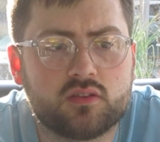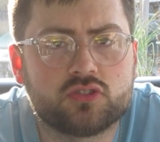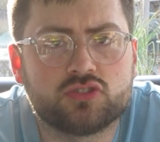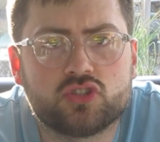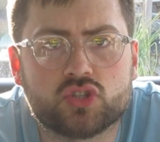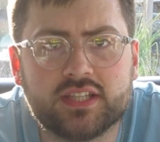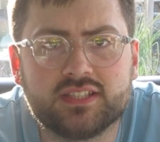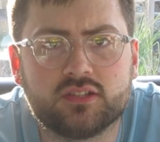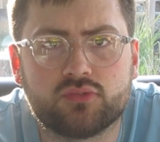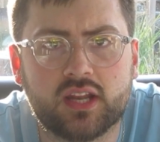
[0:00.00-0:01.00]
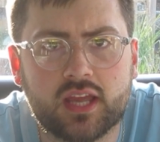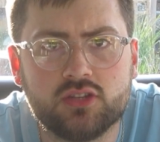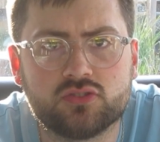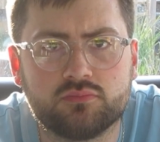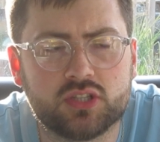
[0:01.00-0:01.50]
just addressing the
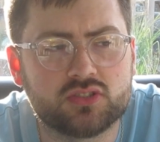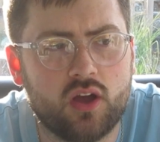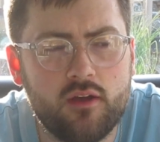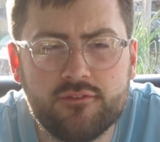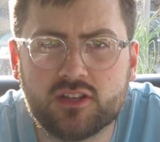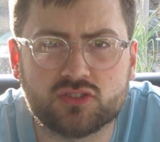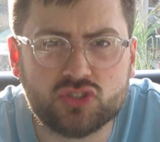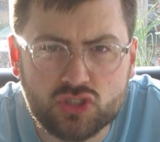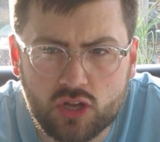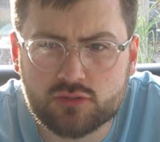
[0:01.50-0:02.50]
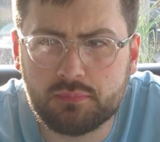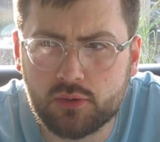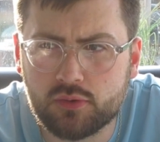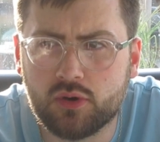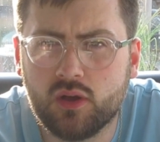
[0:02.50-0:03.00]
relegation, which I think is such
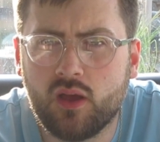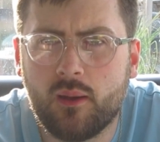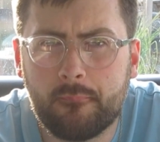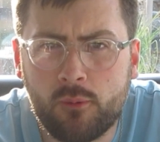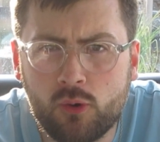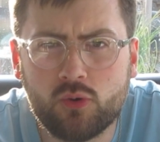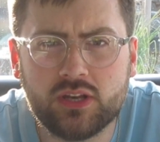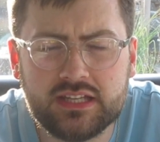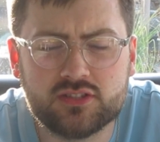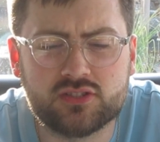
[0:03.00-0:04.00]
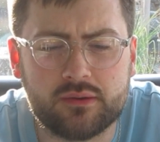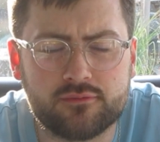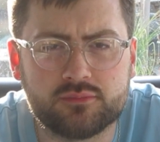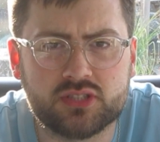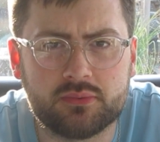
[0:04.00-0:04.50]
poor leadership
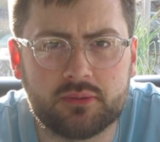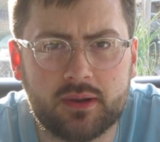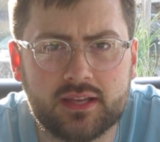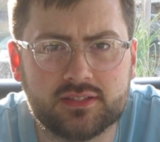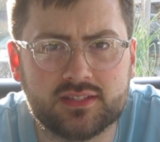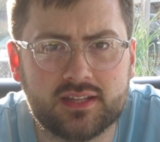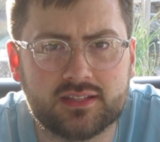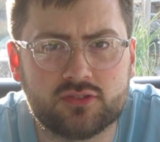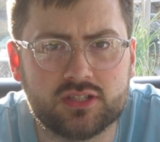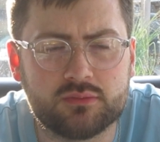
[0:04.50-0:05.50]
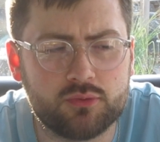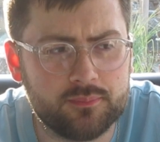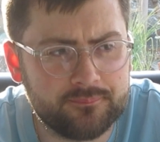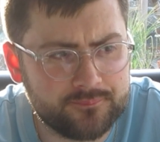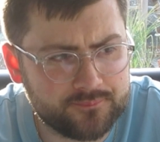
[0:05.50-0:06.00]
from some of the players in that dressing room.